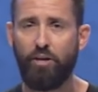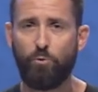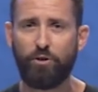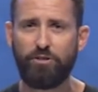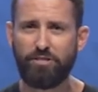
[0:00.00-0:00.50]

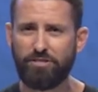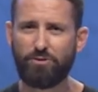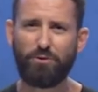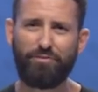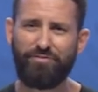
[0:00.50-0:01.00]
where you just
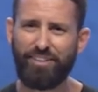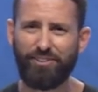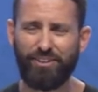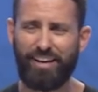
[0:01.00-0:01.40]
sort of feel